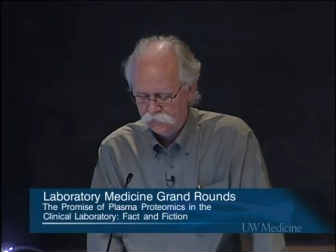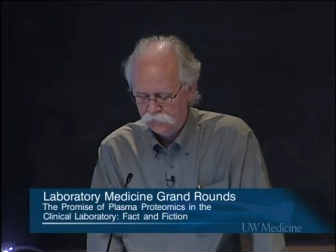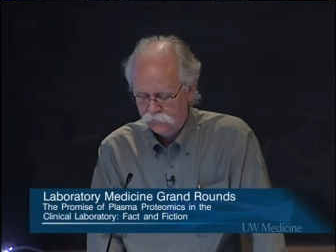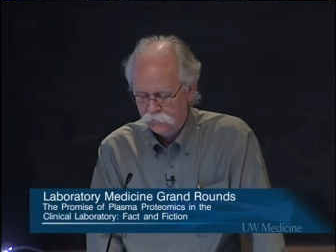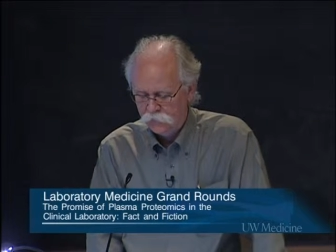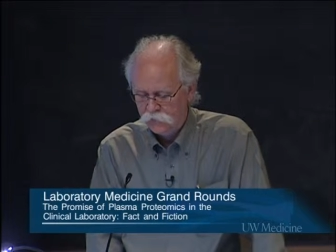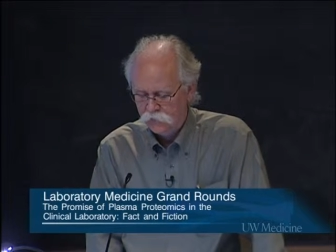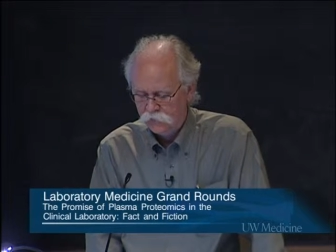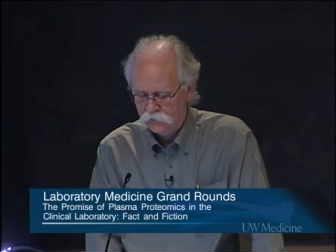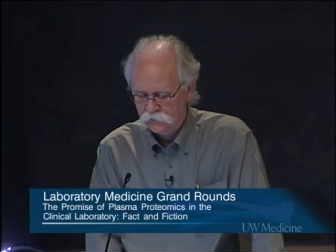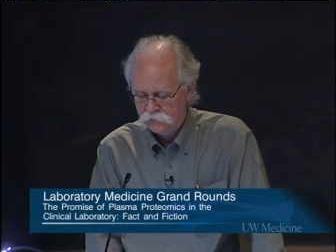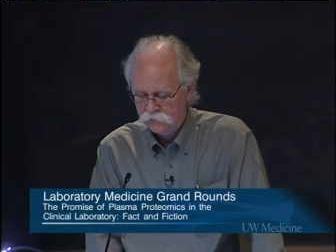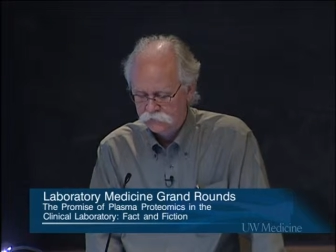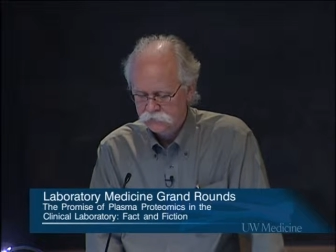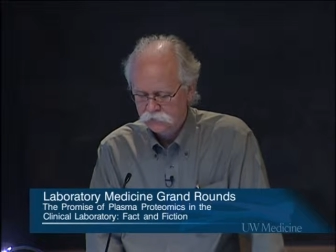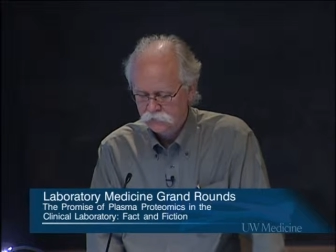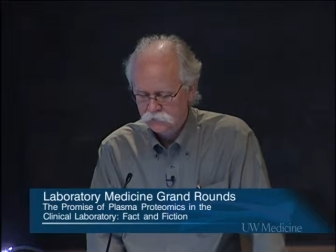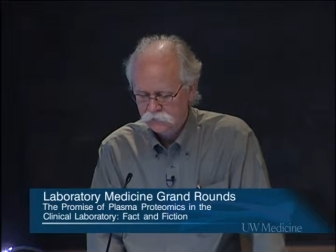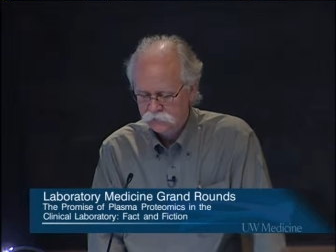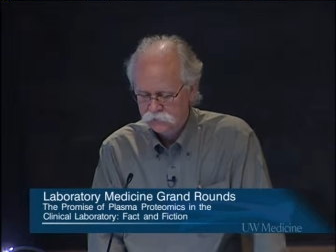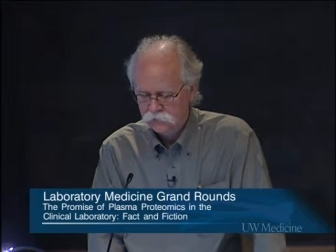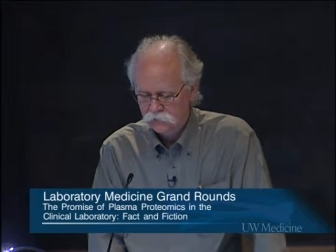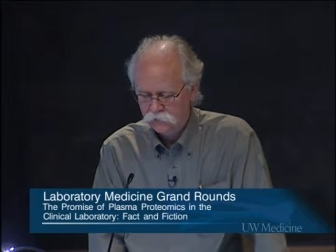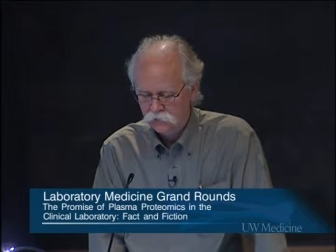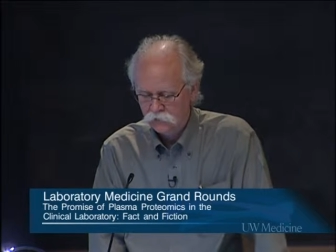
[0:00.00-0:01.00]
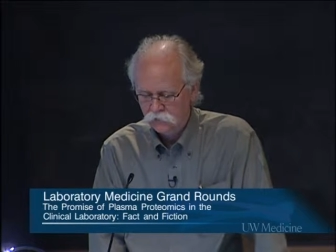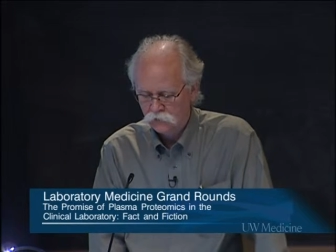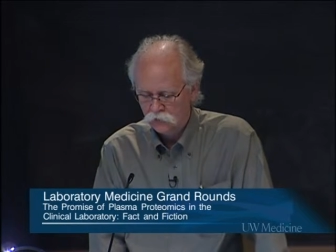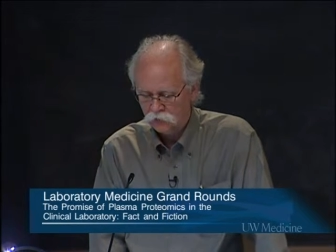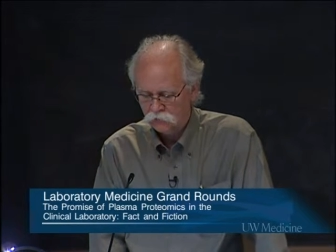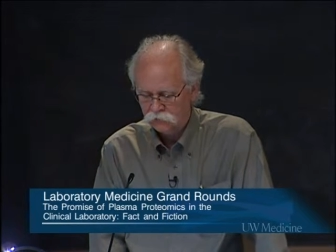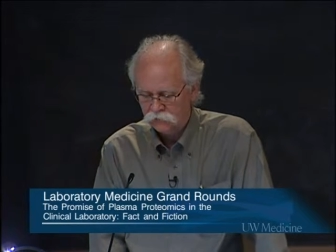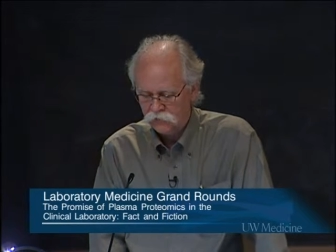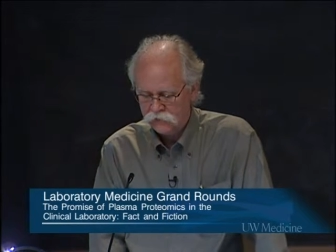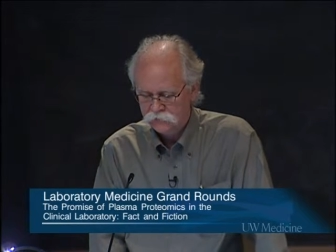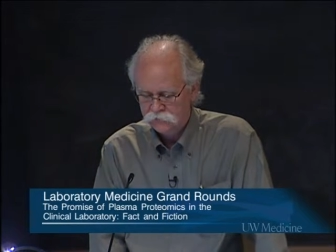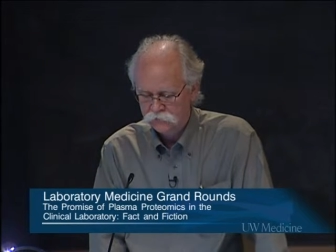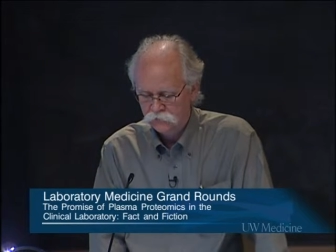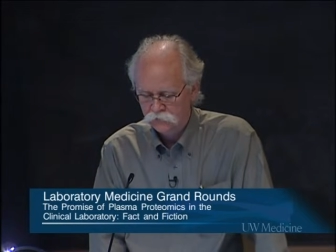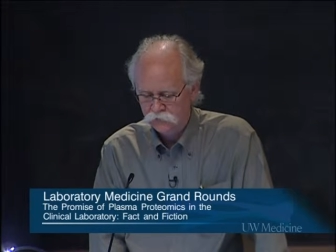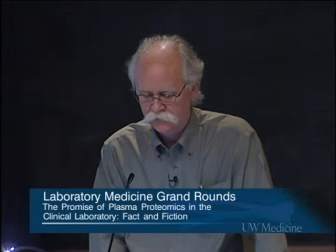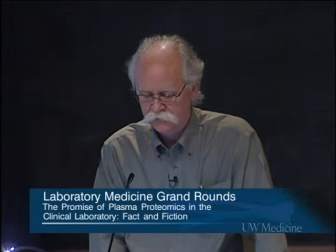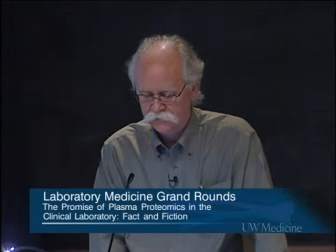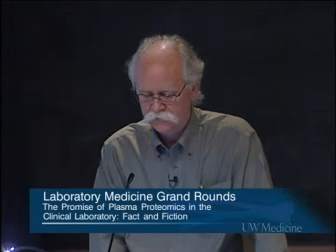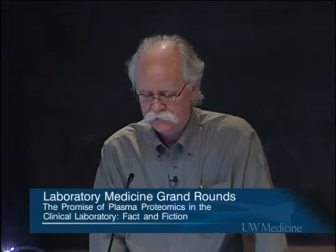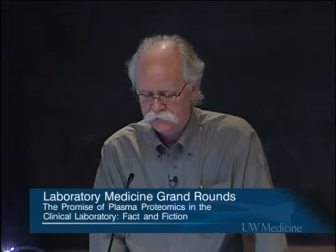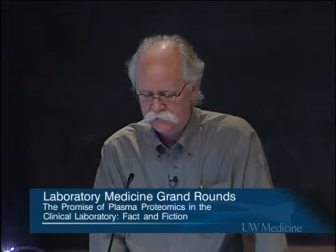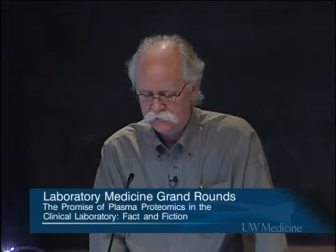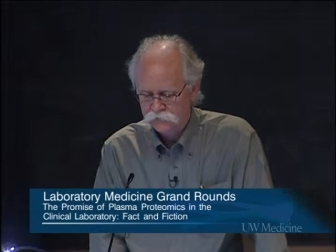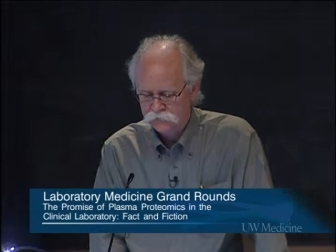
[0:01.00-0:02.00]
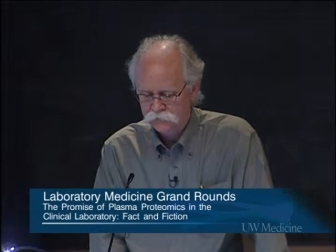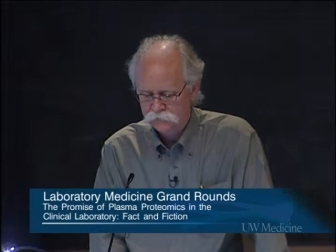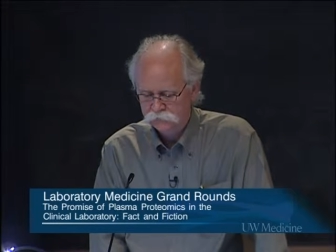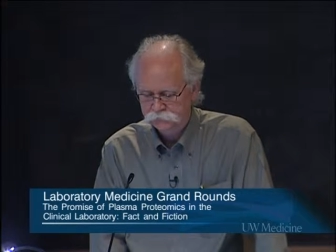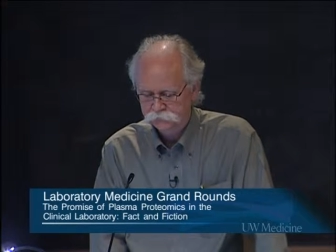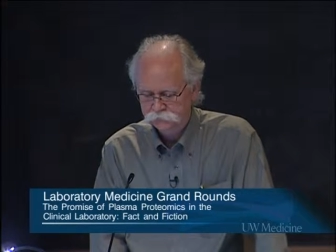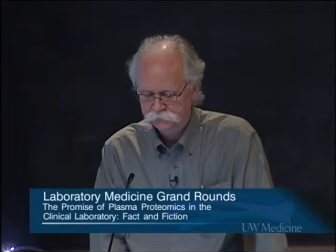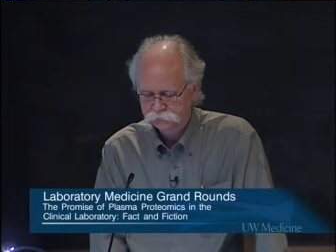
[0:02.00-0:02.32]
than it is things like cardiovascular disease.